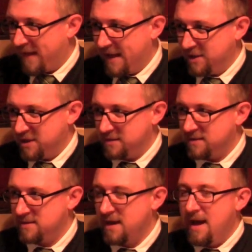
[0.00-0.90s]
of
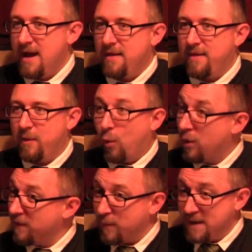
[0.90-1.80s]
agents,
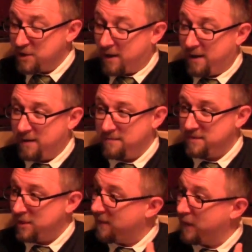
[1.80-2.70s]
all of which are
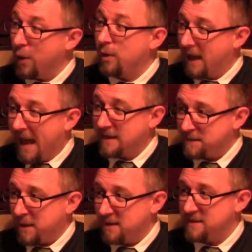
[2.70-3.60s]
sort of local
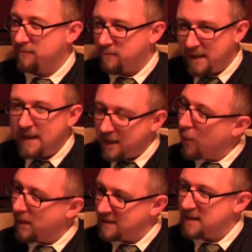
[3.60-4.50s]
experts and really
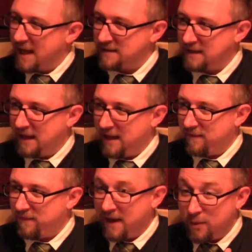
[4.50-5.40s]
know what it's like to
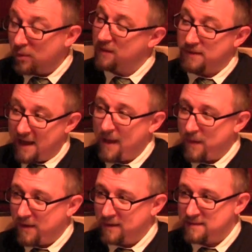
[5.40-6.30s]
live in all of the
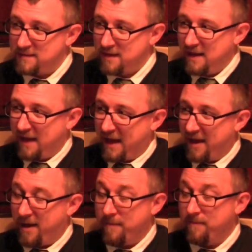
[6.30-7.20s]
neighborhoods
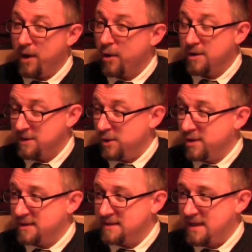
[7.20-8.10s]
across New
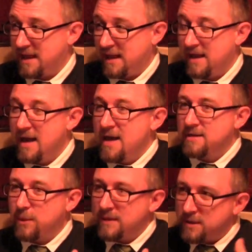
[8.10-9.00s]
York City.
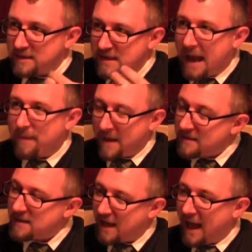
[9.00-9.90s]
So we sort of tap
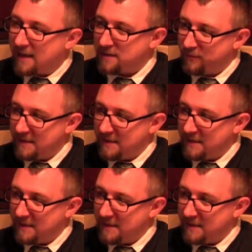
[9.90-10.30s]
into that as a